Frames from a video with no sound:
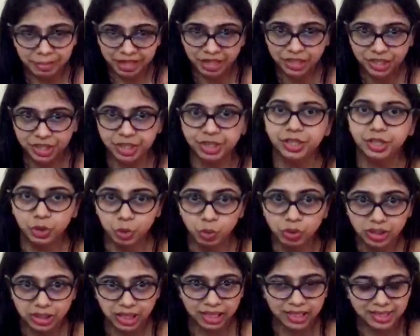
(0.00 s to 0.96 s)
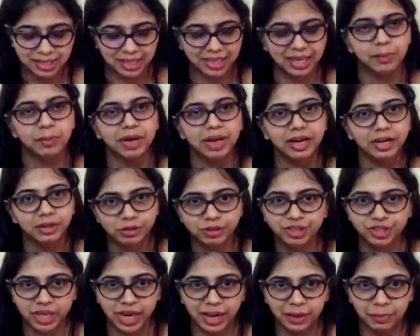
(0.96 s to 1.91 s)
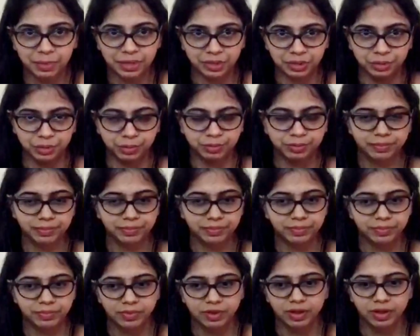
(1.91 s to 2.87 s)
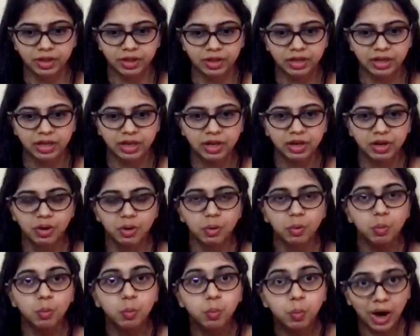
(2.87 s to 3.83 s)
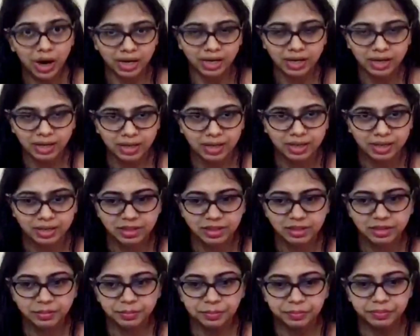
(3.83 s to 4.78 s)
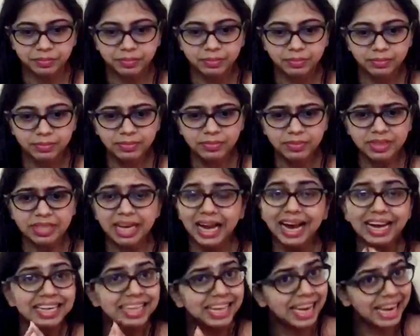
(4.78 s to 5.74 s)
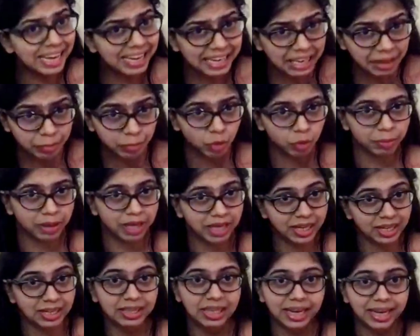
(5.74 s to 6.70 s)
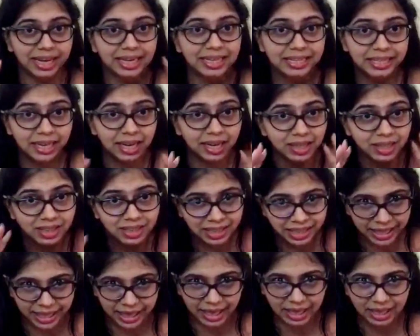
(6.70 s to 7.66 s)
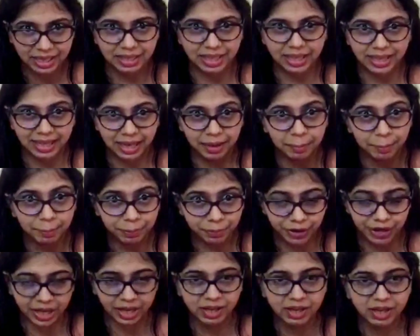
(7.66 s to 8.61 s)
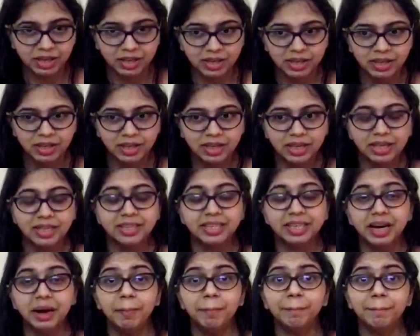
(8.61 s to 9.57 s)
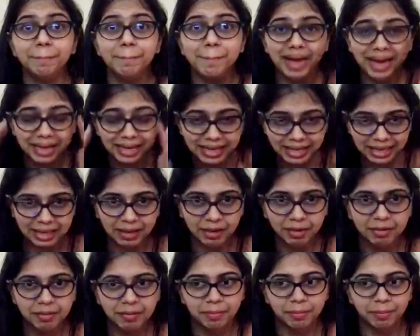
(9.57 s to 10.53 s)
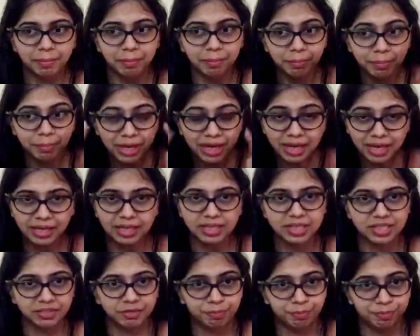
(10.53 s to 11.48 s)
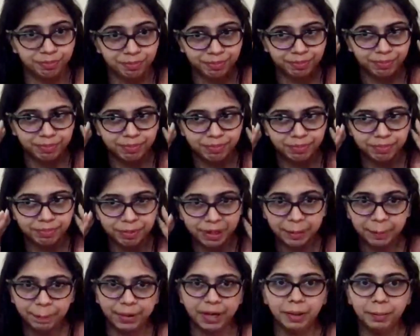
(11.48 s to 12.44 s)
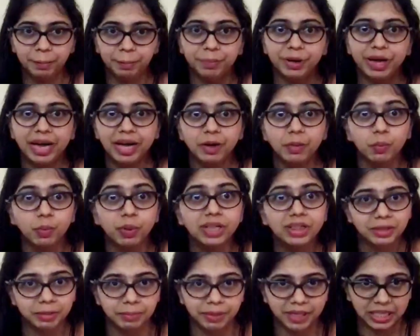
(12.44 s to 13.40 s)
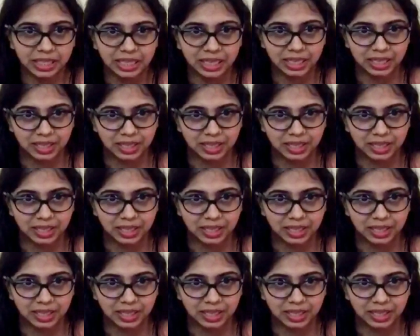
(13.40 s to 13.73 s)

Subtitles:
mentioned two things that I would like to share with you. One, at any moment in the entire day that I'm praying, there are many millions of people praying with me